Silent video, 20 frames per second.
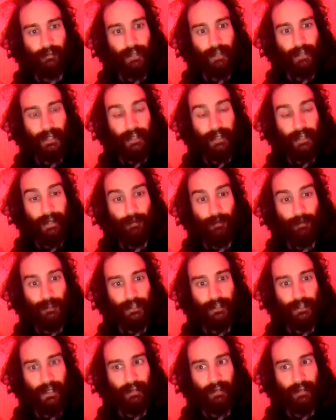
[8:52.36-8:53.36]
and he held
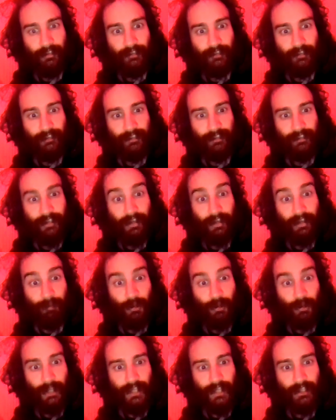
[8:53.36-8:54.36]
it there, and I'm
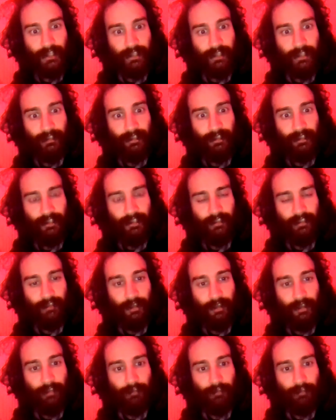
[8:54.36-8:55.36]
not kidding,
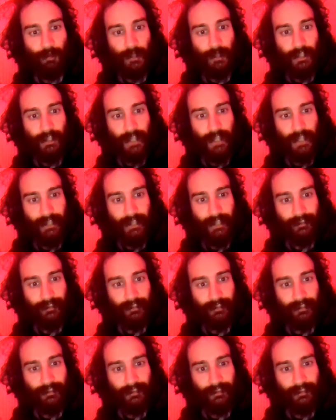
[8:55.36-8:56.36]
for like 40 seconds.